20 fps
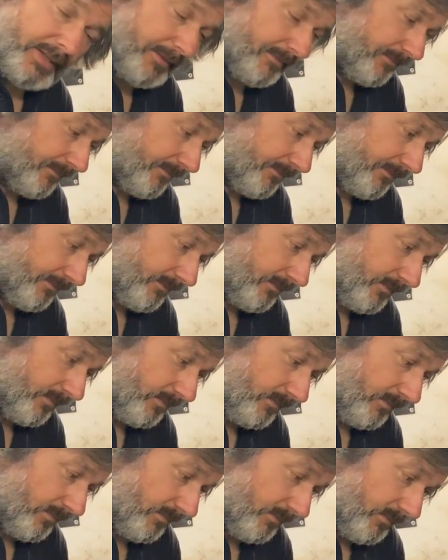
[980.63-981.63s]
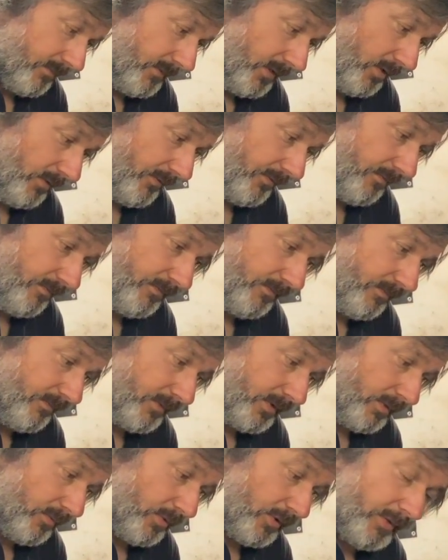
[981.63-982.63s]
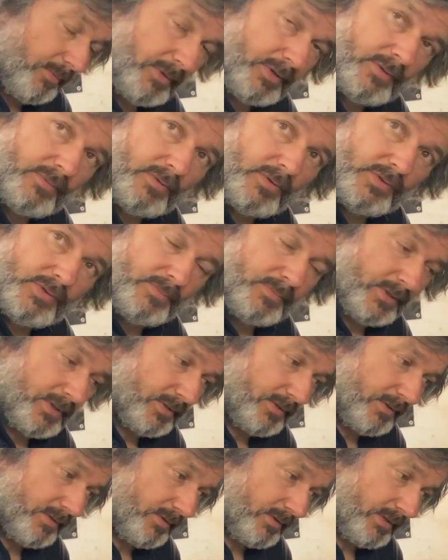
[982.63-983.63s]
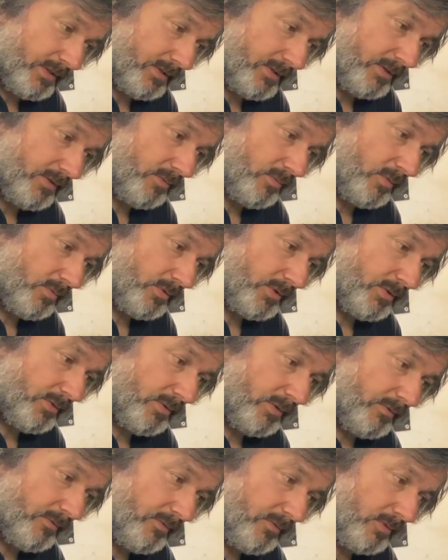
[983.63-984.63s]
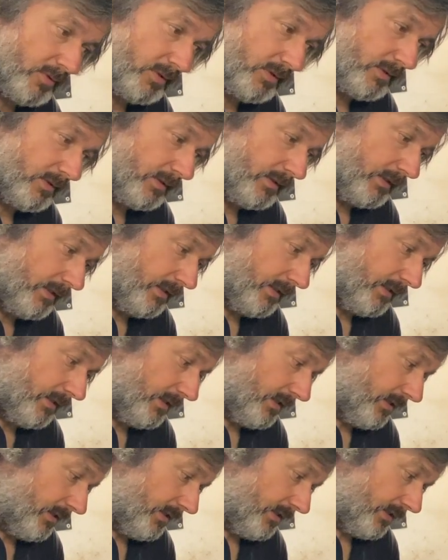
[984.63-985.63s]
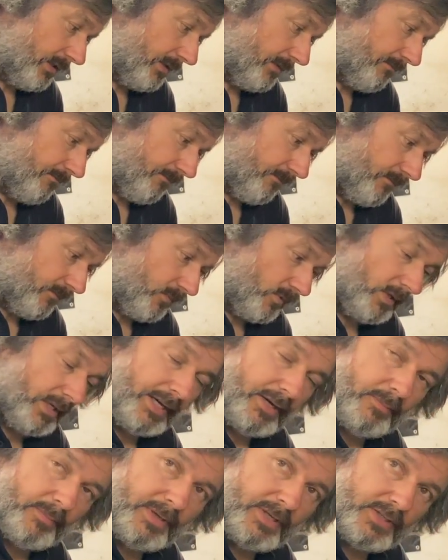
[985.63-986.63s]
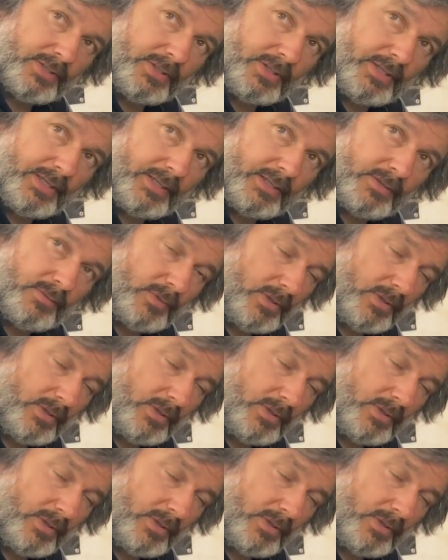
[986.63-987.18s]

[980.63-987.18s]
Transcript: it. Not going to worry about the rods and pistons, that's not what we're doing it for. We'll ARP stud it as